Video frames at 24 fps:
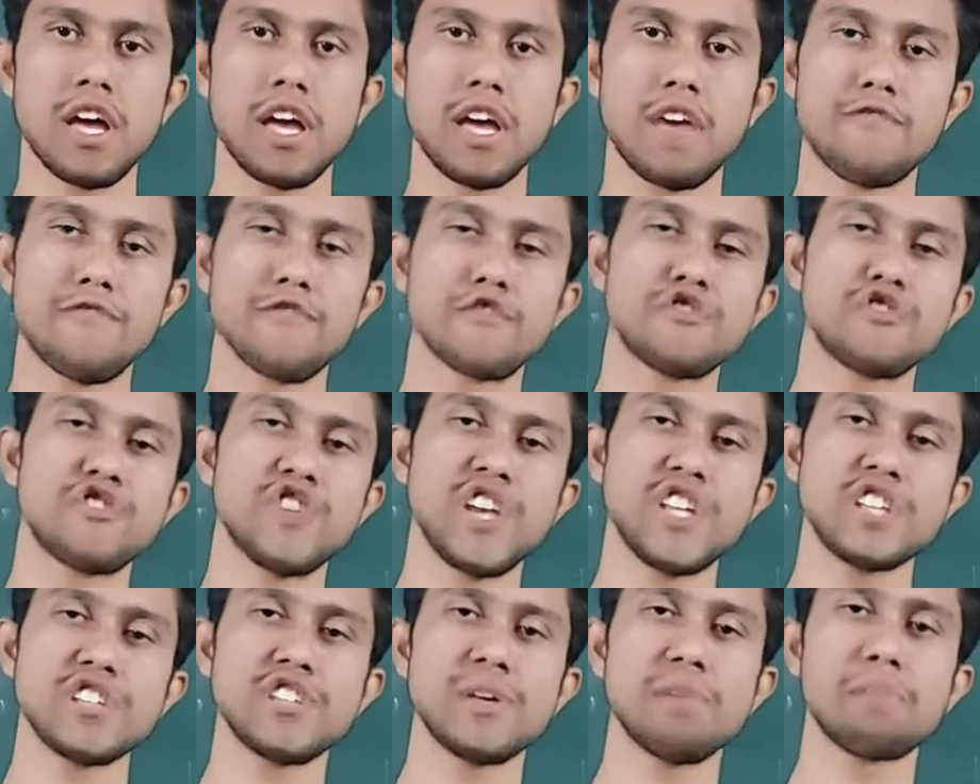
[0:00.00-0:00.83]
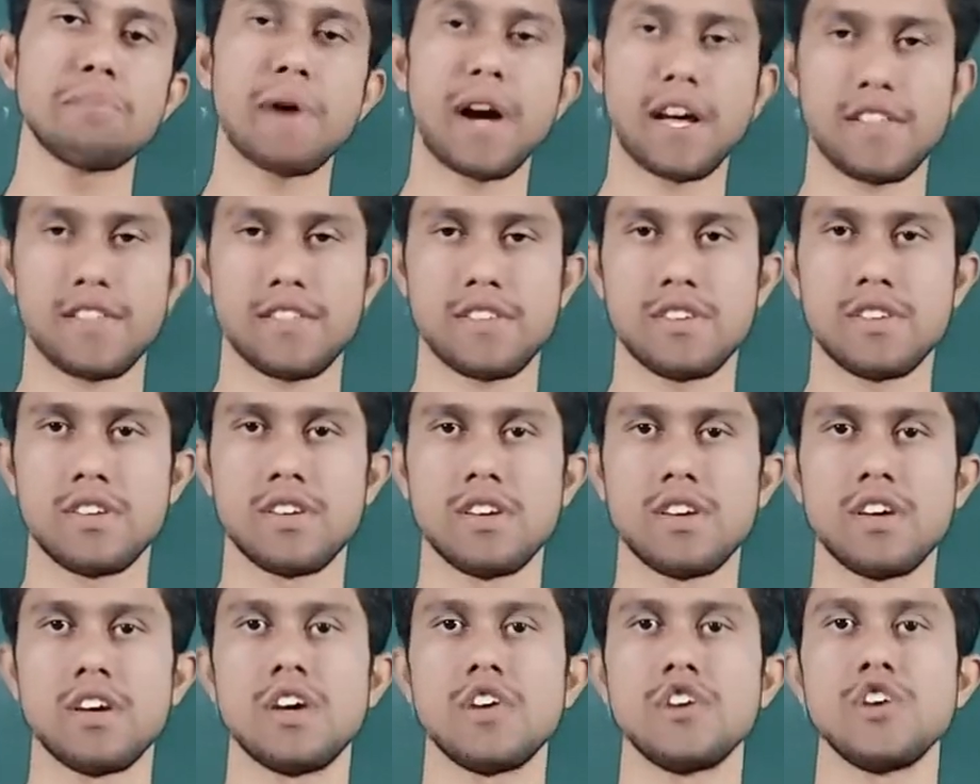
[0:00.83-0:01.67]
if you change the path,
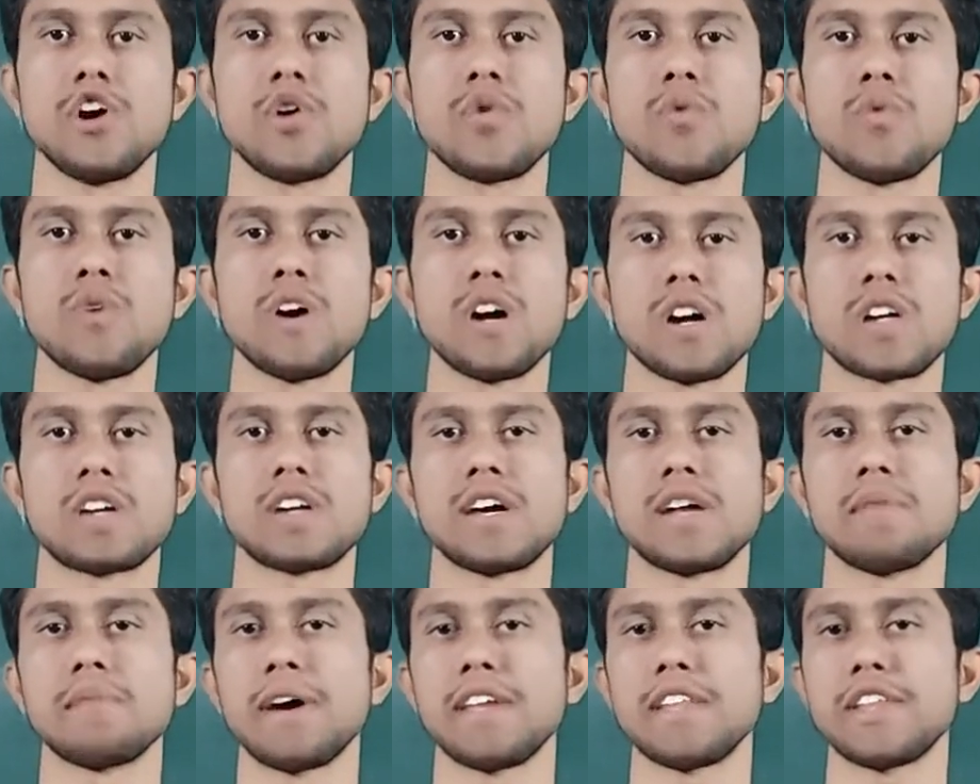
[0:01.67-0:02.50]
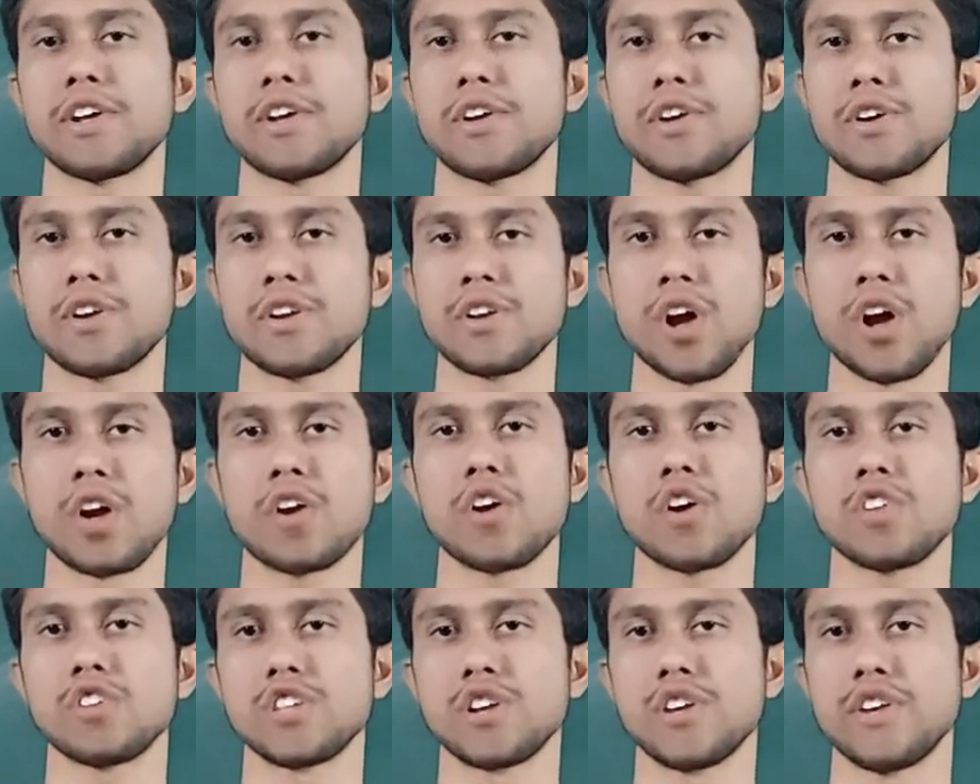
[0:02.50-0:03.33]
your work done by the
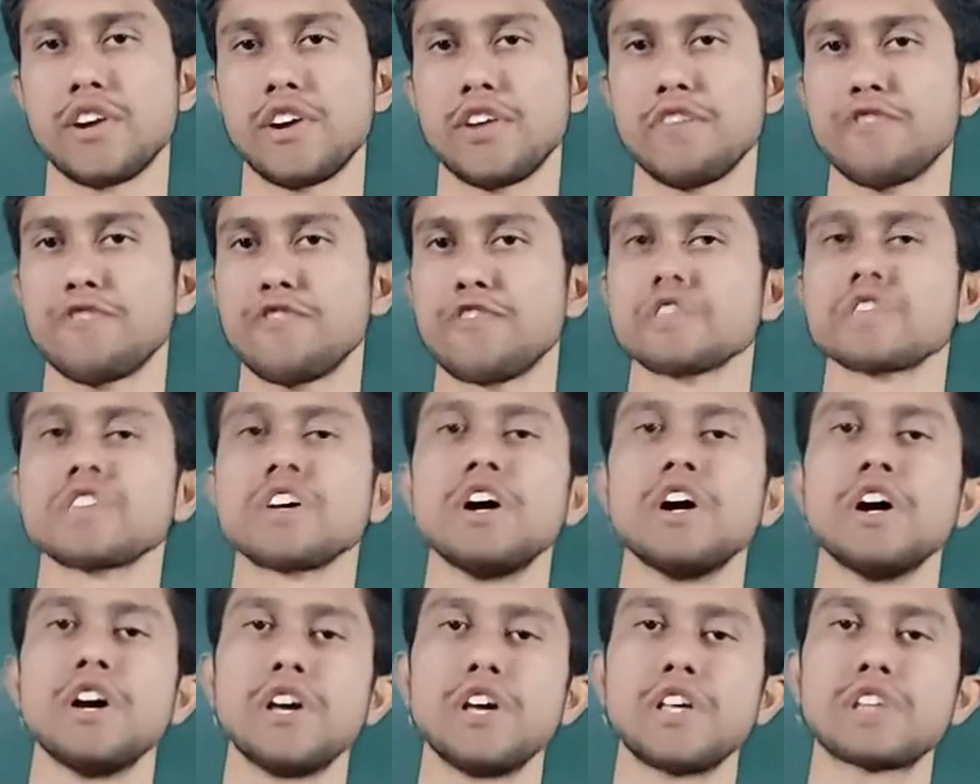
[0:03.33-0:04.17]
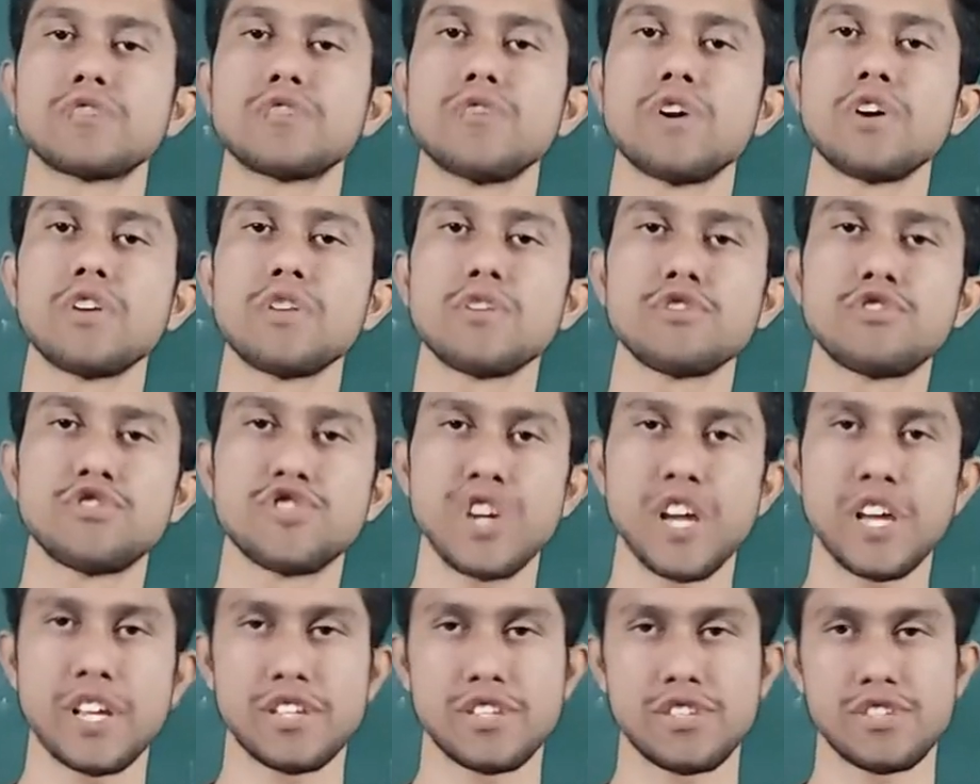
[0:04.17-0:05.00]
non-conservative force is going to
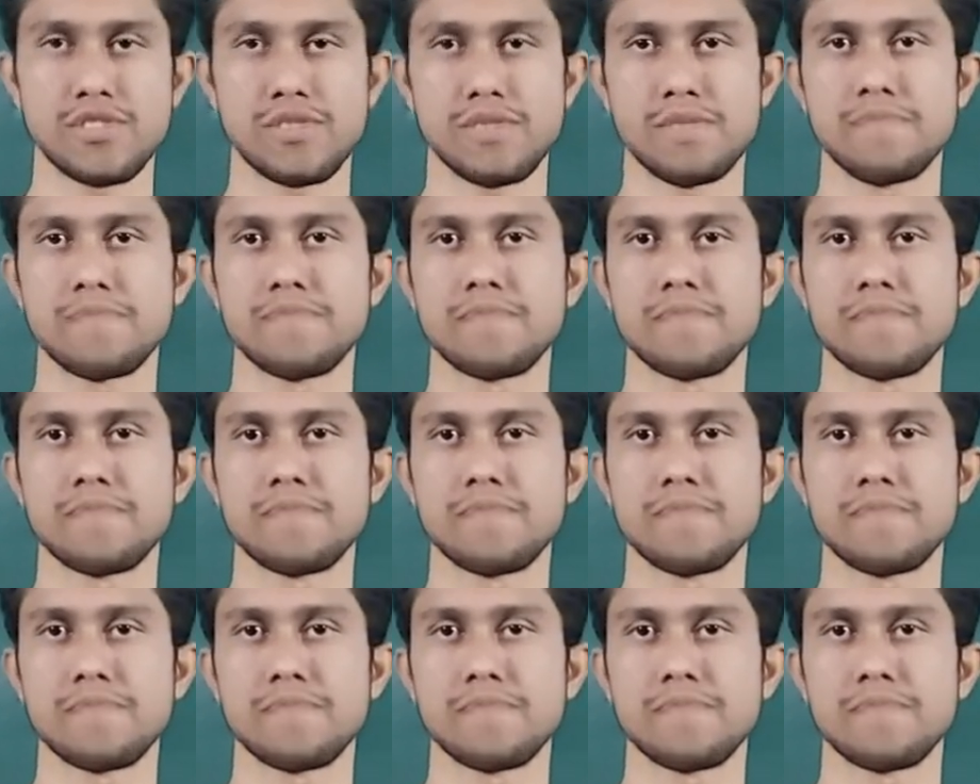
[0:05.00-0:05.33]
change,